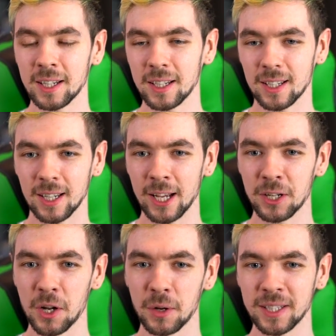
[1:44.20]
I
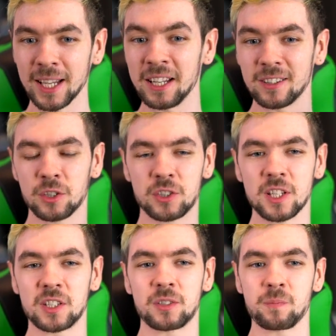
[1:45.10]
don't know, that there's
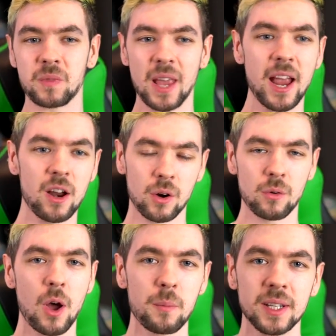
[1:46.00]
this air
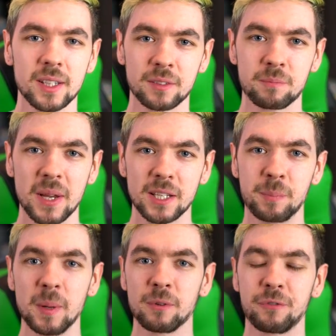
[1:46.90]
around me that makes
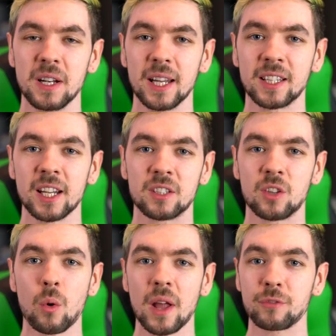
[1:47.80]
people feel like they
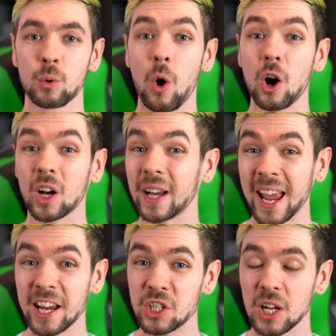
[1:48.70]
don't have to walk on
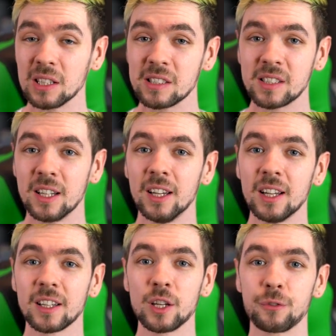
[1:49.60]
eggshells.
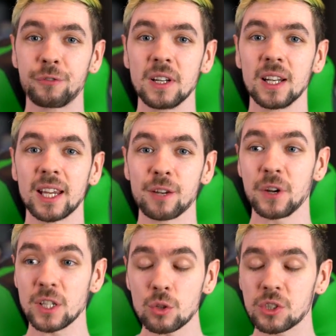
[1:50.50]
That you feel like
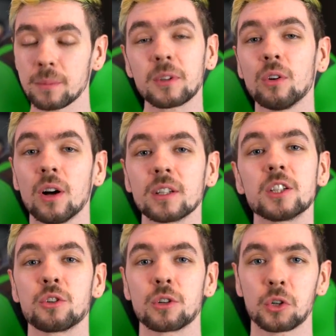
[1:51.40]
if I do something wrong
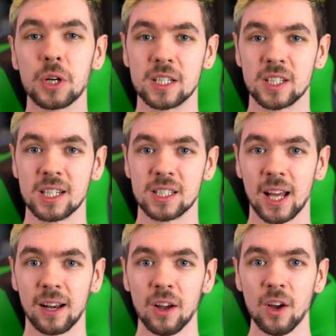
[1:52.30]
that you can criticize
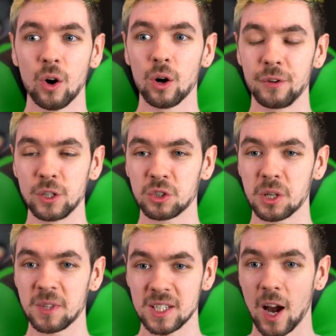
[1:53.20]
that. Or if I do
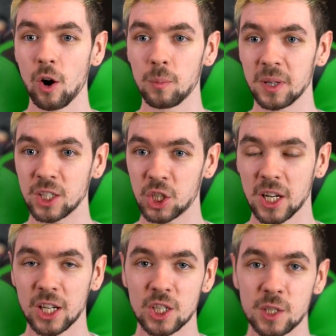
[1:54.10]
something terrible that you
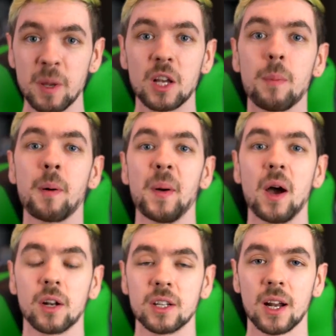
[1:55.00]
can actually speak up about it.